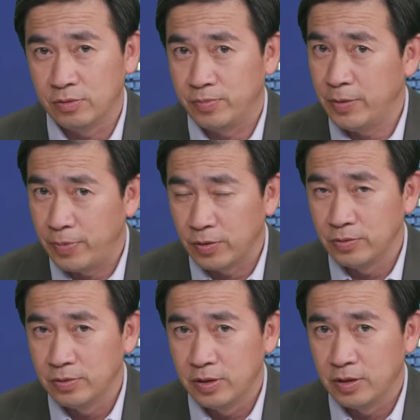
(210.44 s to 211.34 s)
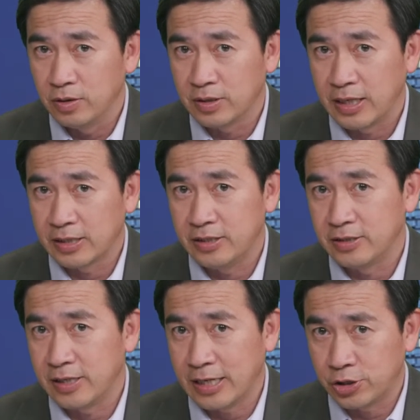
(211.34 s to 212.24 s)
people, look like
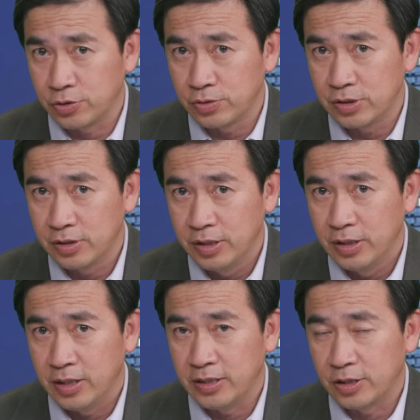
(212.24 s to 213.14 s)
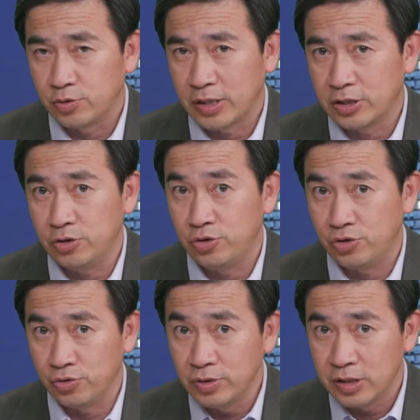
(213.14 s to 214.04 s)
intellectuals, and they dress in
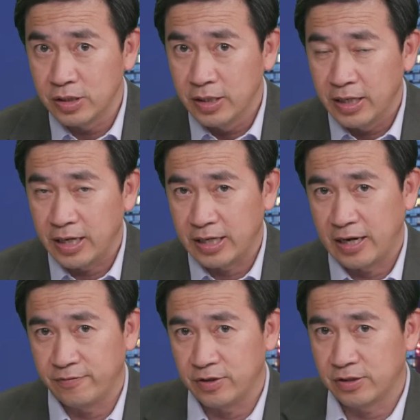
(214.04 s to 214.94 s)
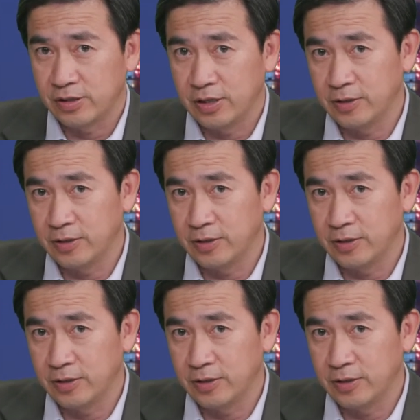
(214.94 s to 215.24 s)
suit and have this,